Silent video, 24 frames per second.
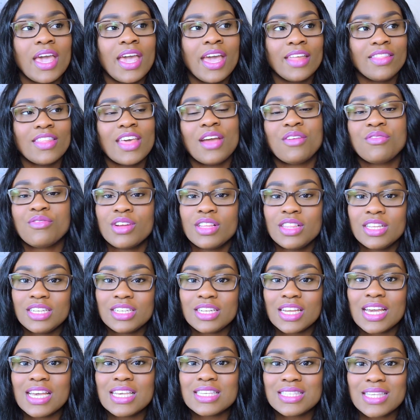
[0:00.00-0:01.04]
And that really
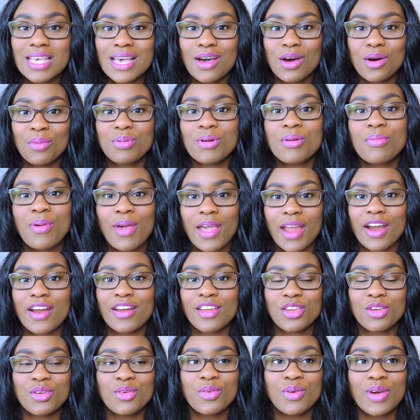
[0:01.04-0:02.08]
does help
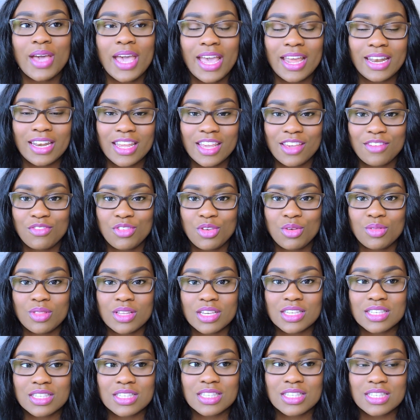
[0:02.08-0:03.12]
prepare you and give you
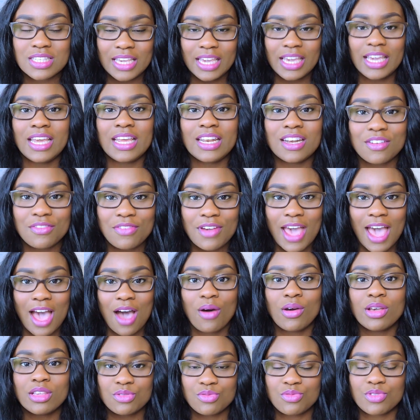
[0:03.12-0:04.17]
the scene of
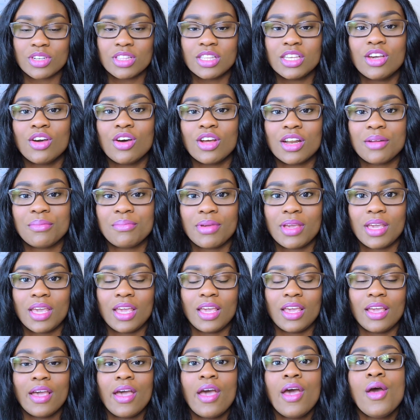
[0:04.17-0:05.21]
how it's really going to
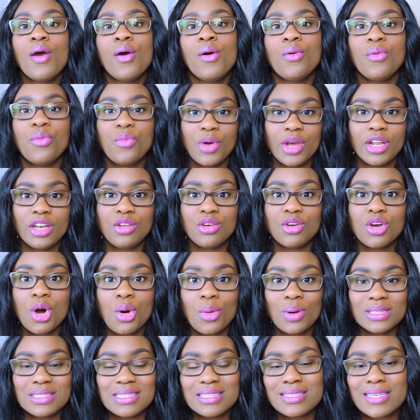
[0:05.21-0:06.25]
be when you
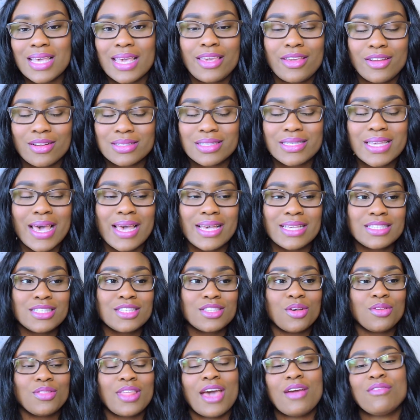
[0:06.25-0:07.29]
go in to take your
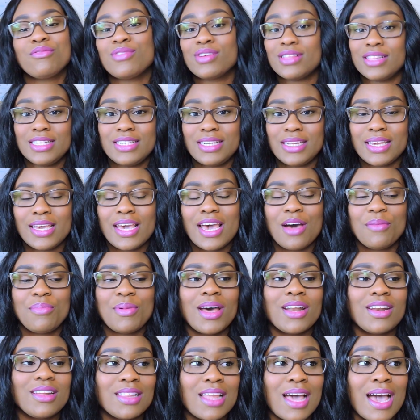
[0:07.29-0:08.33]
test. So that really did help
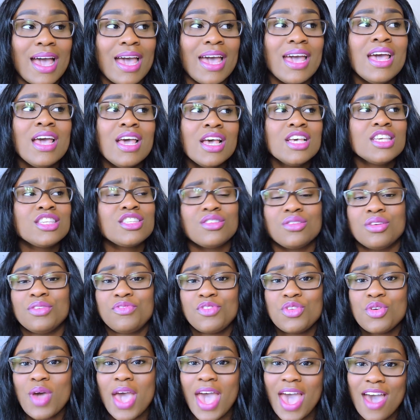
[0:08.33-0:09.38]
out a lot. So
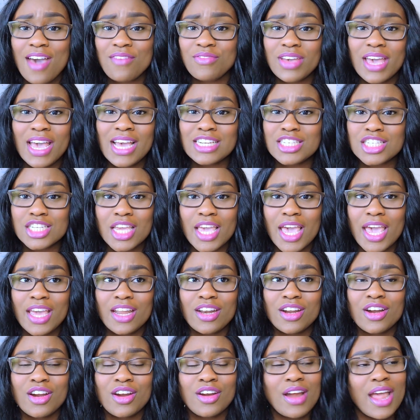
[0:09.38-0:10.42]
if you have an
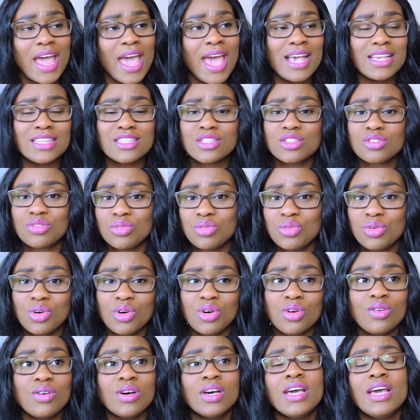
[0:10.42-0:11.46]
educator at
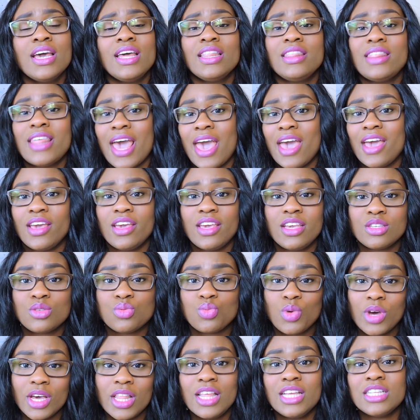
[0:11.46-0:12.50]
school that
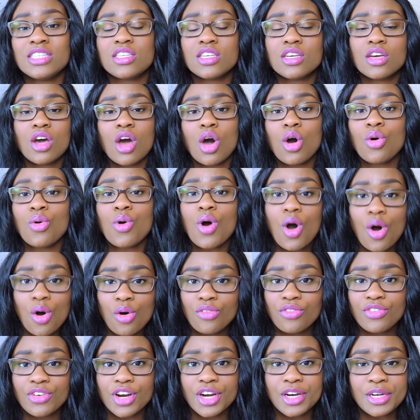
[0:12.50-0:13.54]
is willing to go
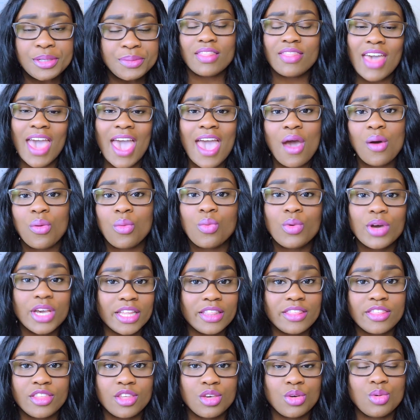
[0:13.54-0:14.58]
over that
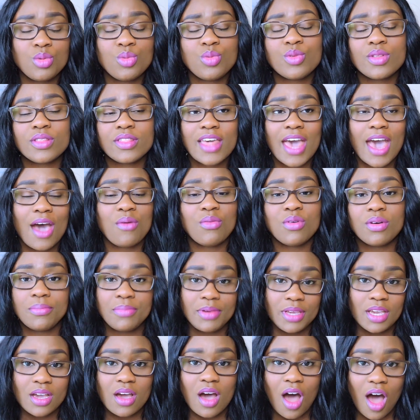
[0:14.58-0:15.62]
with you, that
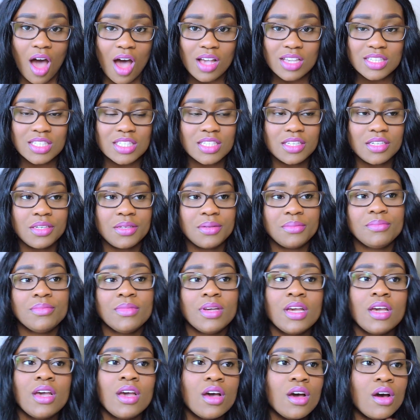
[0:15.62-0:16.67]
would be awesome.
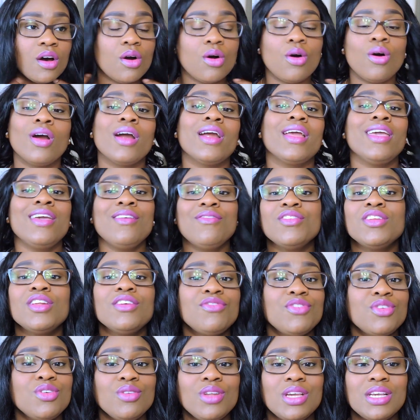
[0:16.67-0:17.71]
Or even
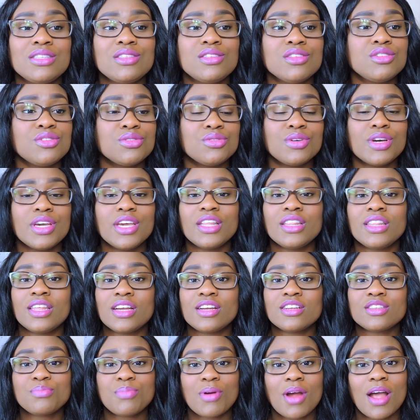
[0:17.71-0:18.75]
if you need to do it,
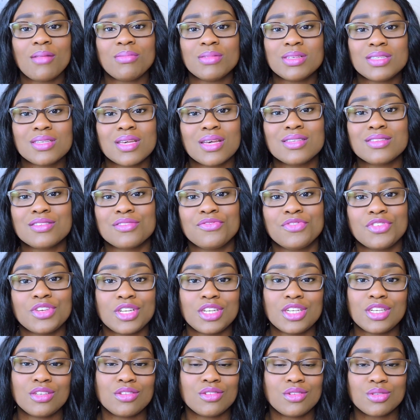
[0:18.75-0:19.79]
there's probably tons of
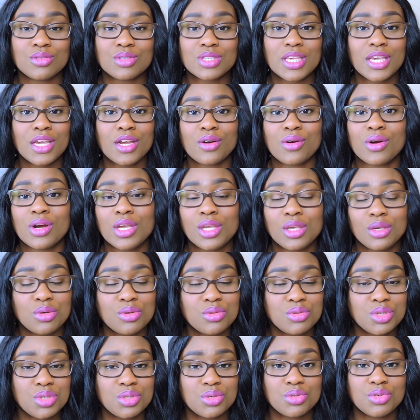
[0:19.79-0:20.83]
videos here on
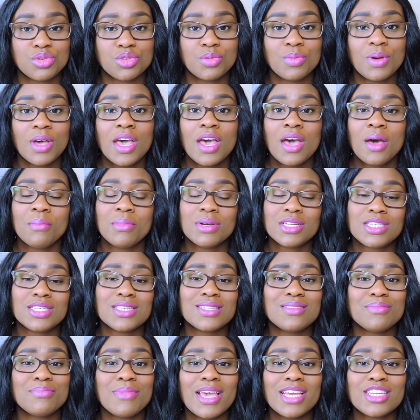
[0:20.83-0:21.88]
YouTube, but
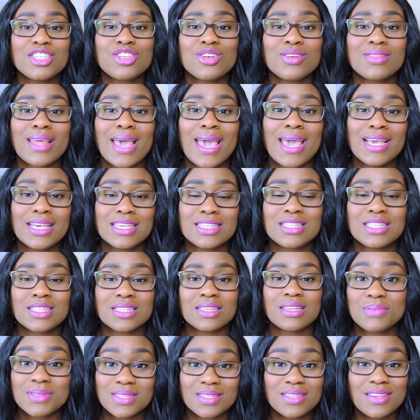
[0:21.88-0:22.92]
just make sure that it's
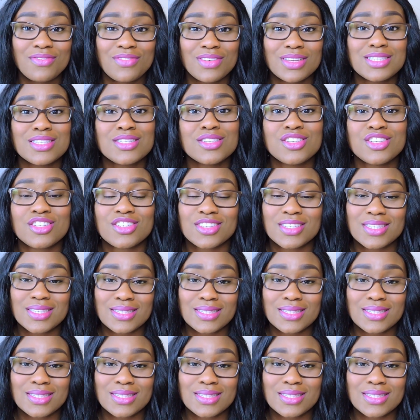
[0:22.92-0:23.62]
specific to your